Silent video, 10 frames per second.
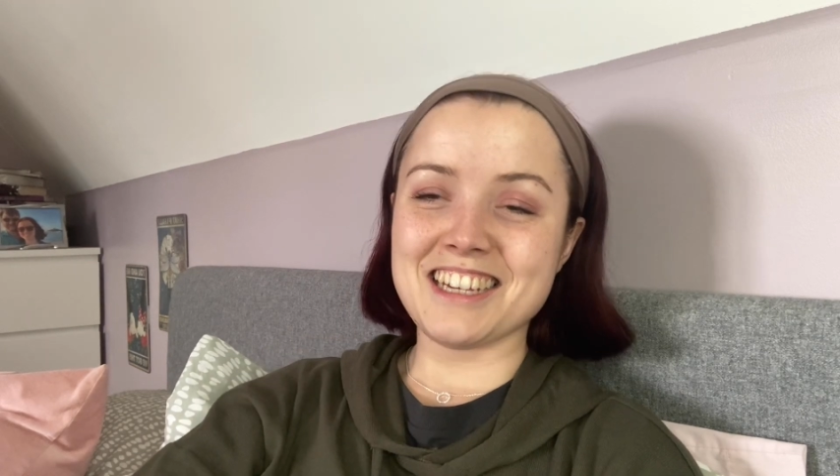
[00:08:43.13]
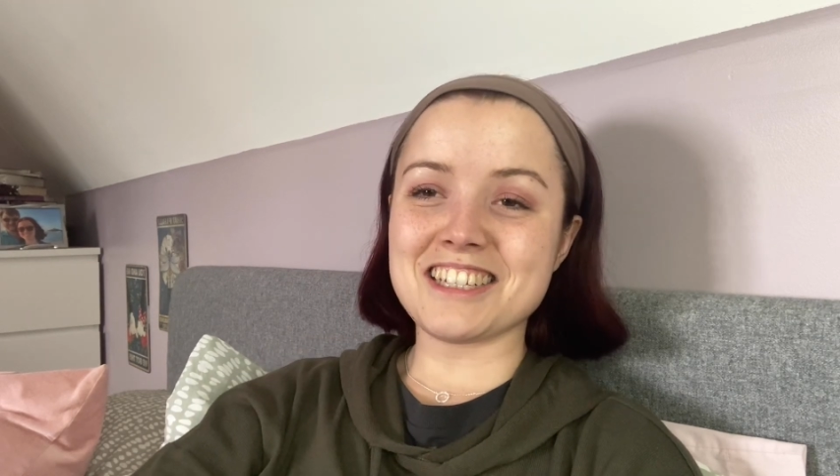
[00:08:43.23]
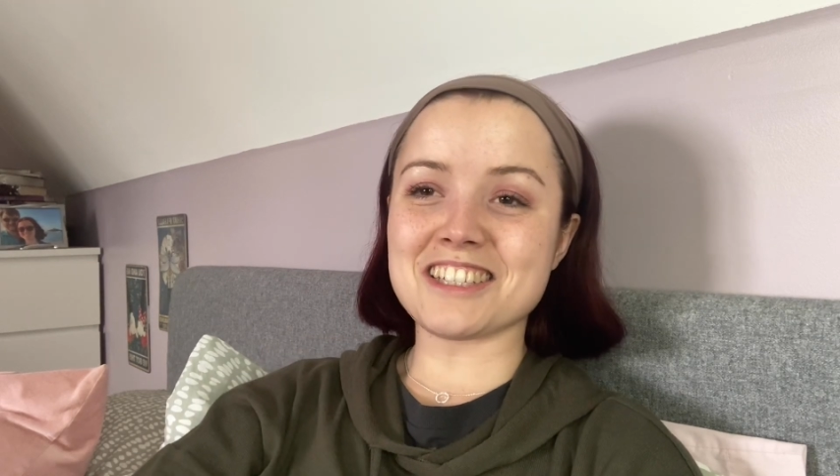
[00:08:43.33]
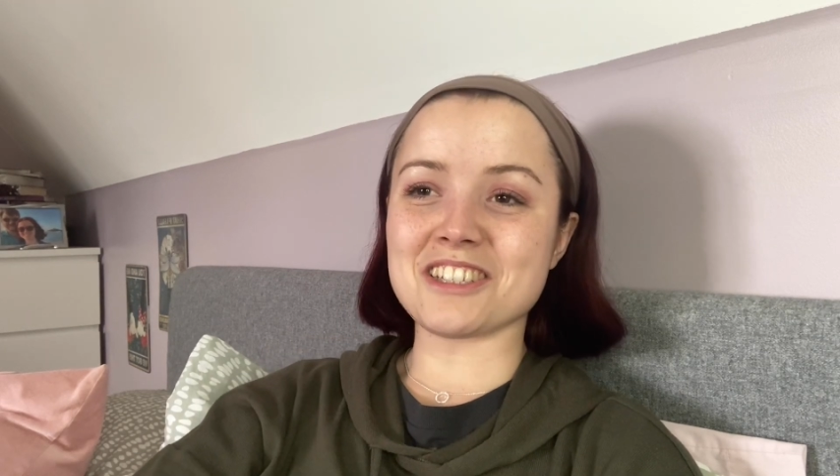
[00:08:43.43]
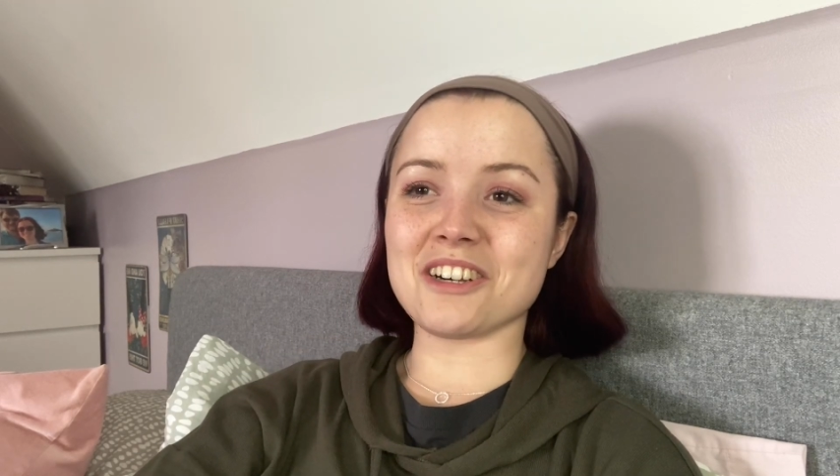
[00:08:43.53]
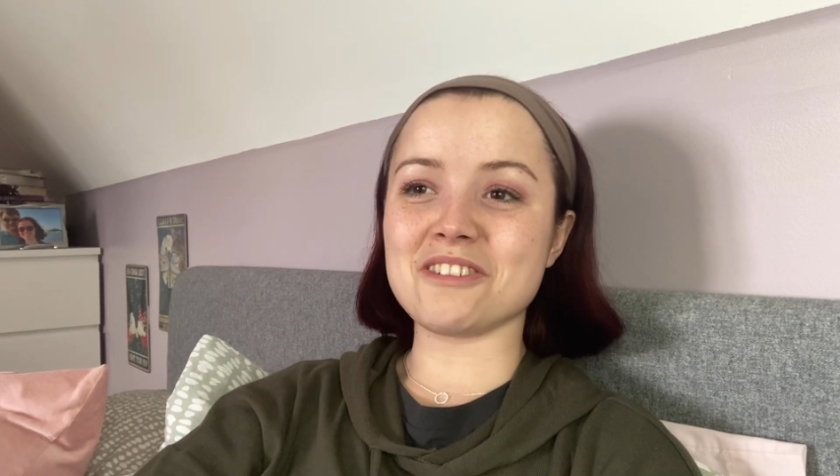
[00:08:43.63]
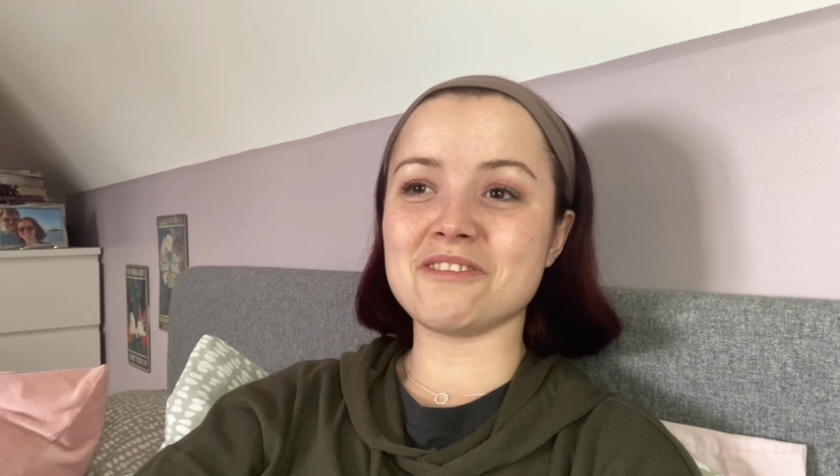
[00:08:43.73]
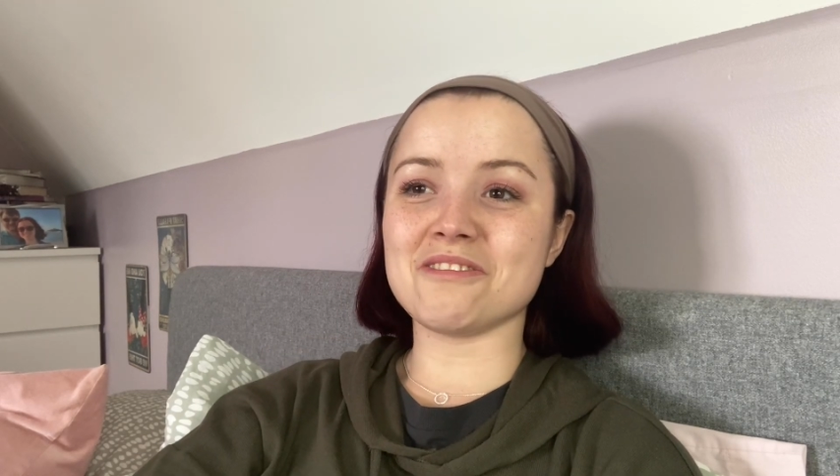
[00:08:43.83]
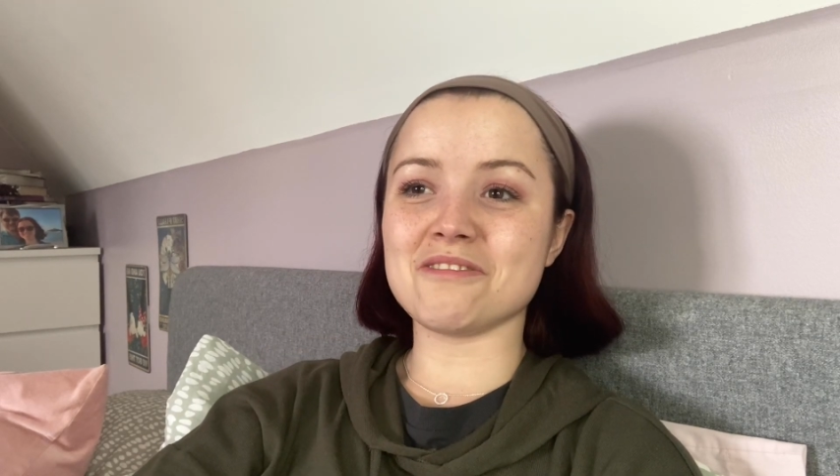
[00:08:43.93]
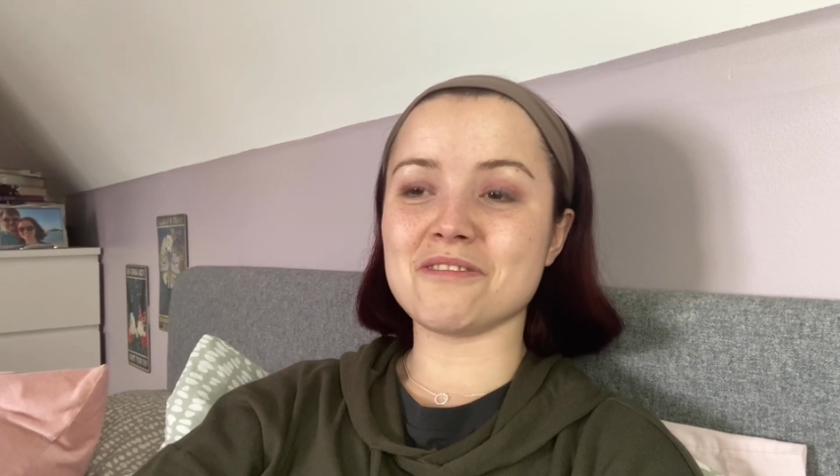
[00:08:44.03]
So
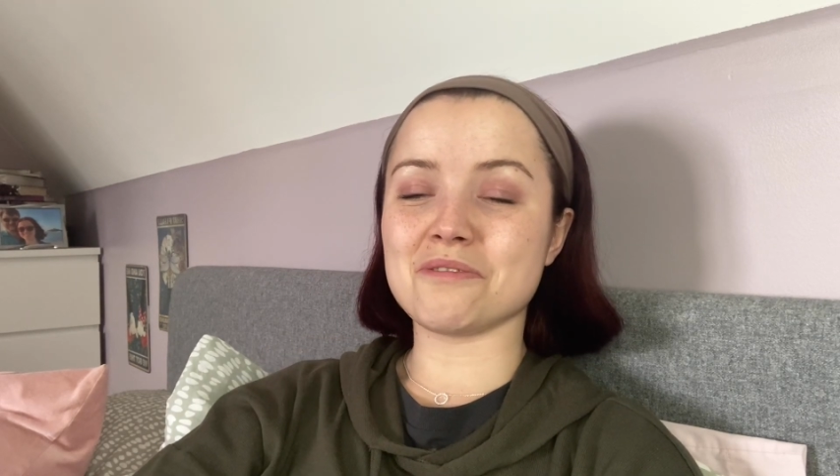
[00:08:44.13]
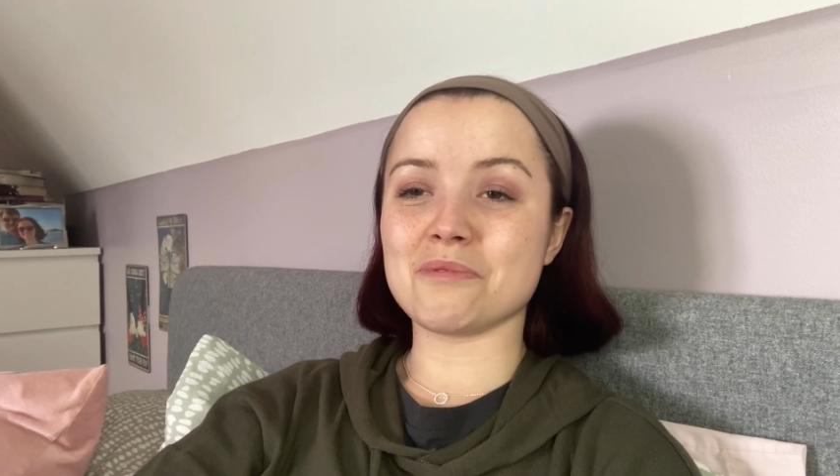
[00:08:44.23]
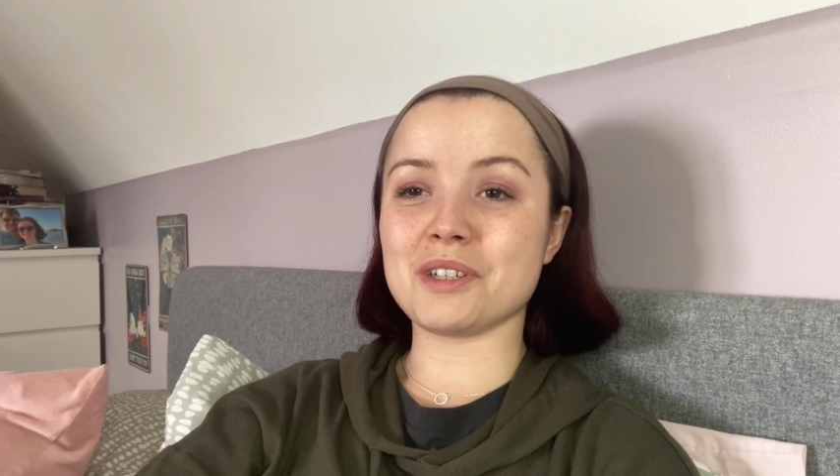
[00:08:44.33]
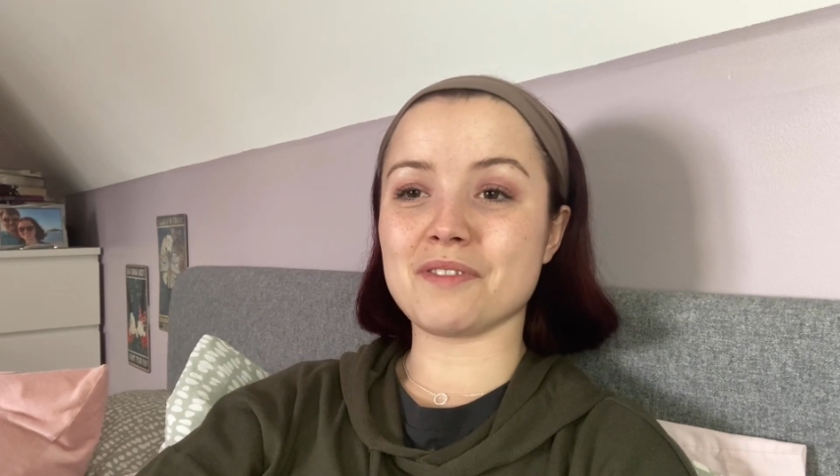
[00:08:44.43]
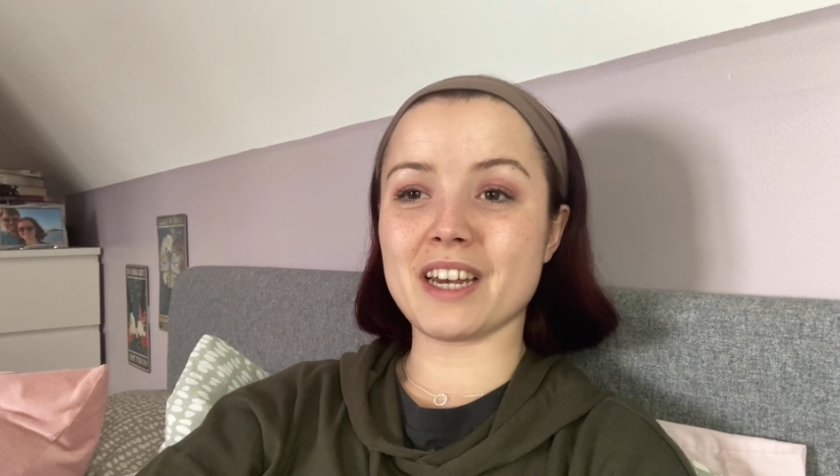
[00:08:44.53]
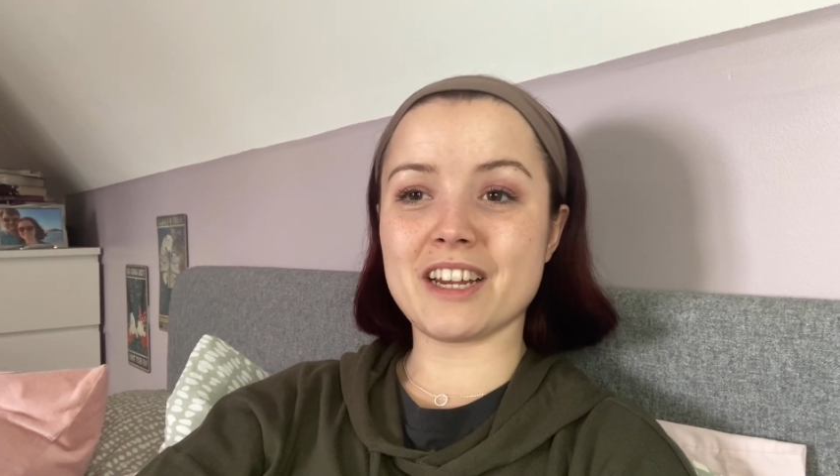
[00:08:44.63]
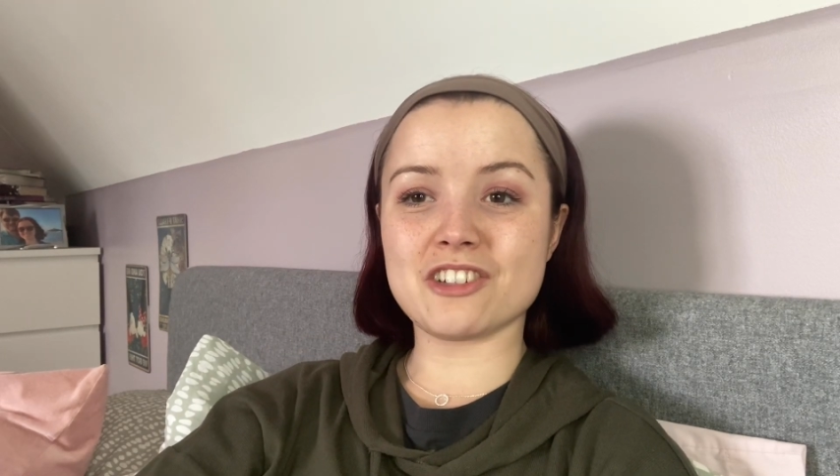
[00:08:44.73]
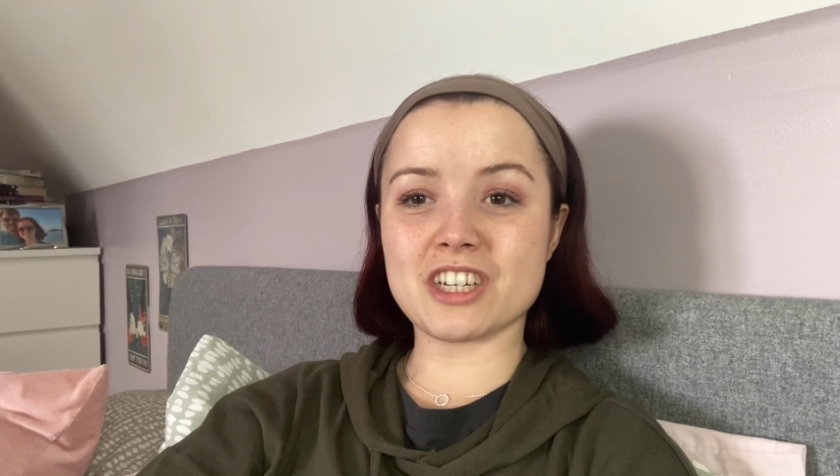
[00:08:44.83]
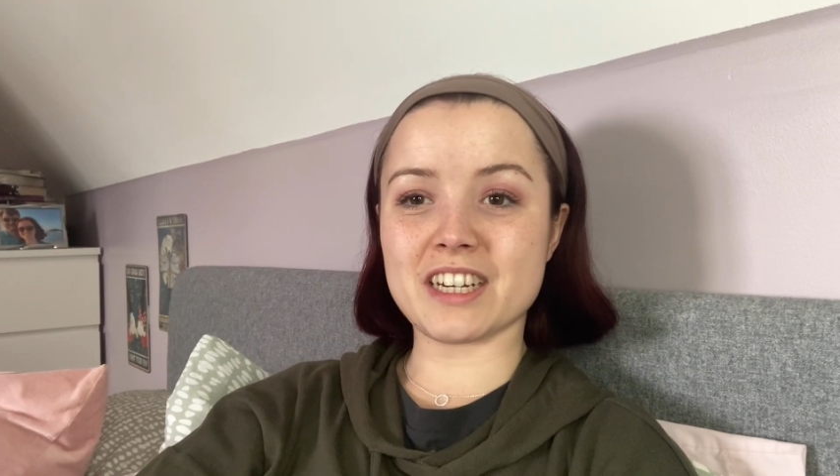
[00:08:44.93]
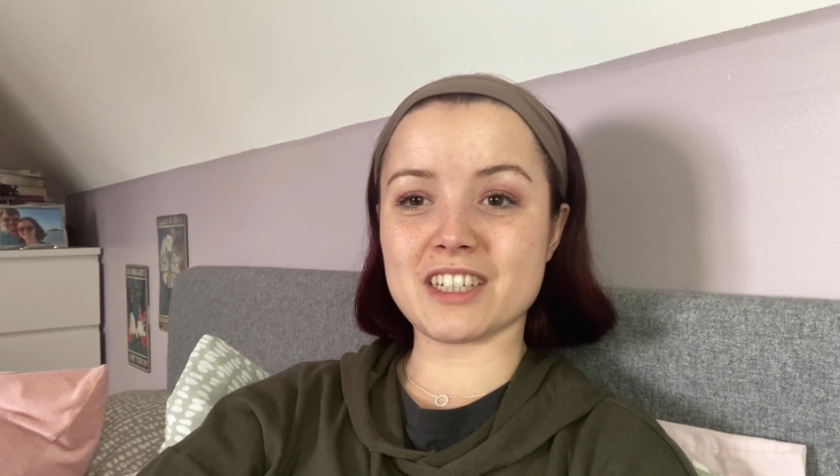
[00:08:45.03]
we've
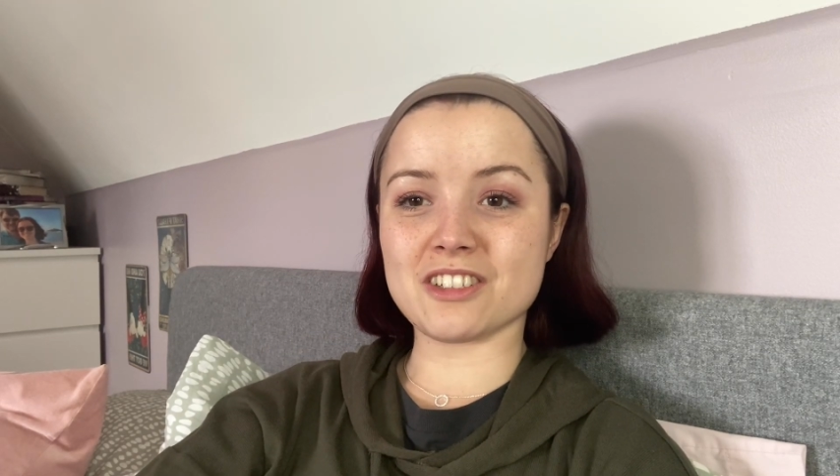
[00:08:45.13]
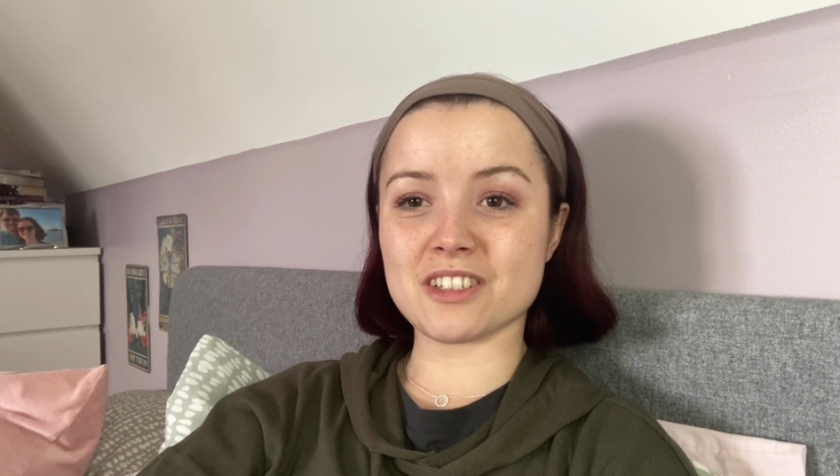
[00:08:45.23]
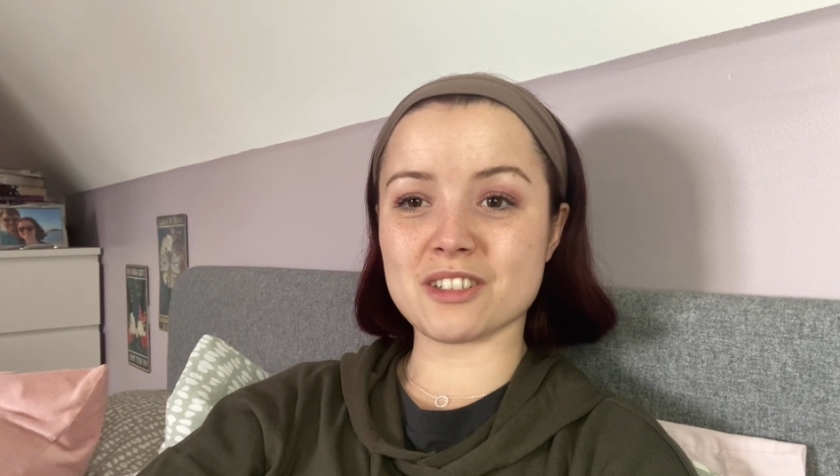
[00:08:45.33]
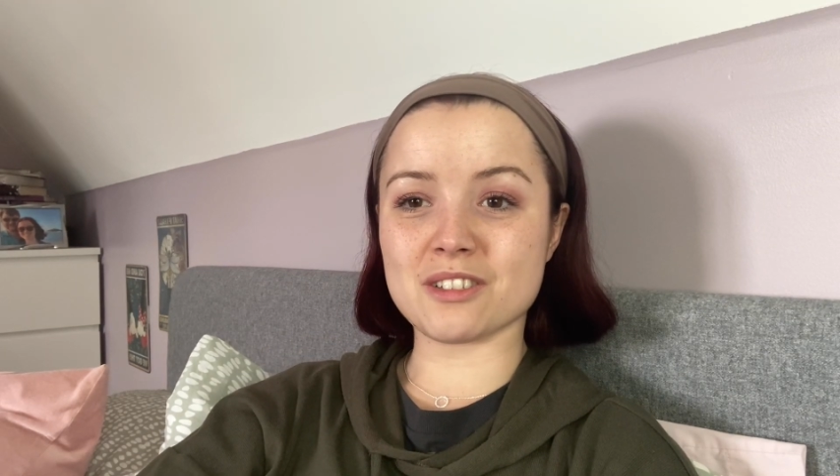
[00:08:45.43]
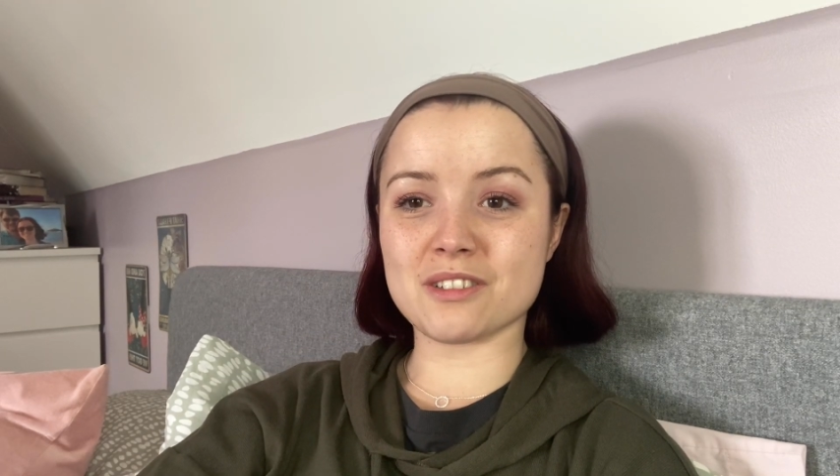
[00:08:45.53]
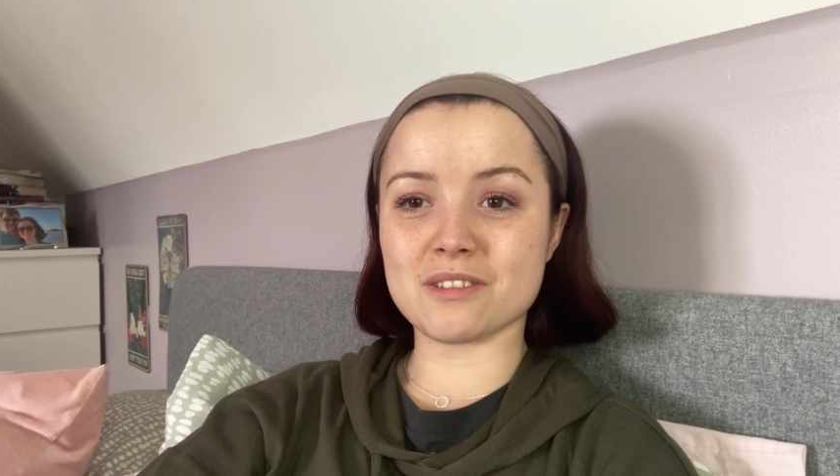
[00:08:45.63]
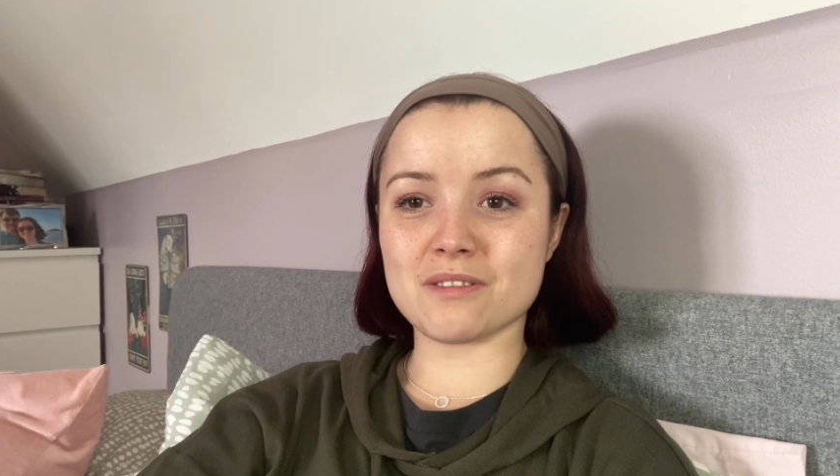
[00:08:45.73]
literally just,